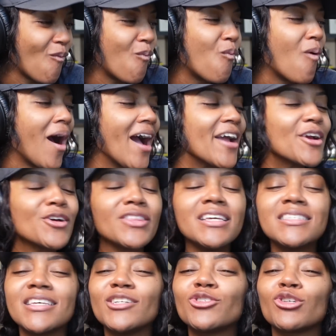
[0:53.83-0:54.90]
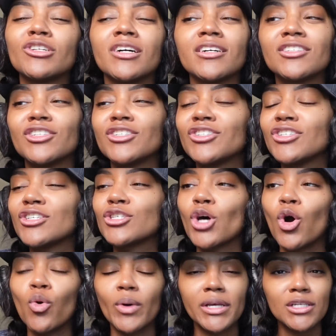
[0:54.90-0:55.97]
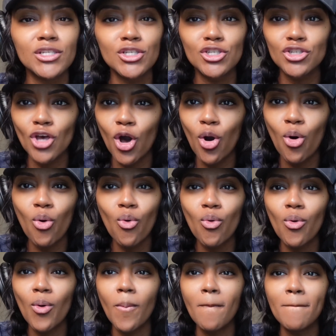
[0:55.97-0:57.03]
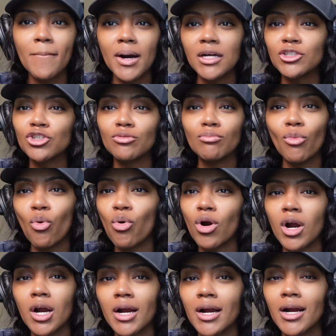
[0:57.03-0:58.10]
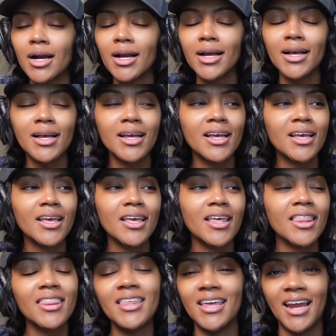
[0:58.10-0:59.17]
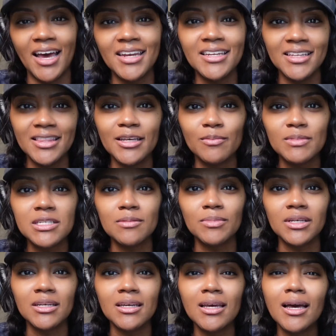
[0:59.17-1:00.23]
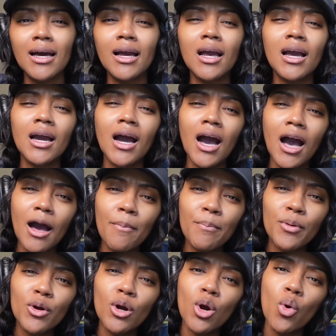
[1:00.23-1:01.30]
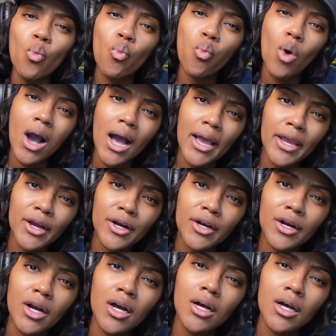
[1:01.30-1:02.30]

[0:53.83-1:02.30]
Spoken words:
Why are these introductions just always so much more than I need them to be? Copper wire.